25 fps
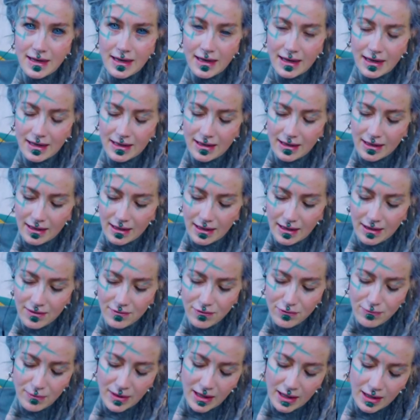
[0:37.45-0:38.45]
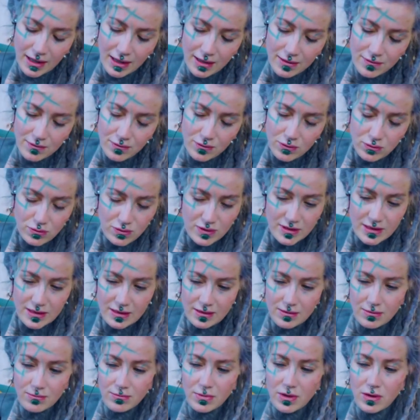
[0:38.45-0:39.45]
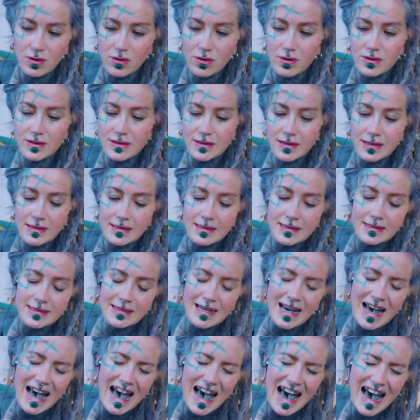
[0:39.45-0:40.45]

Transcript: and I have my headphones in because this is a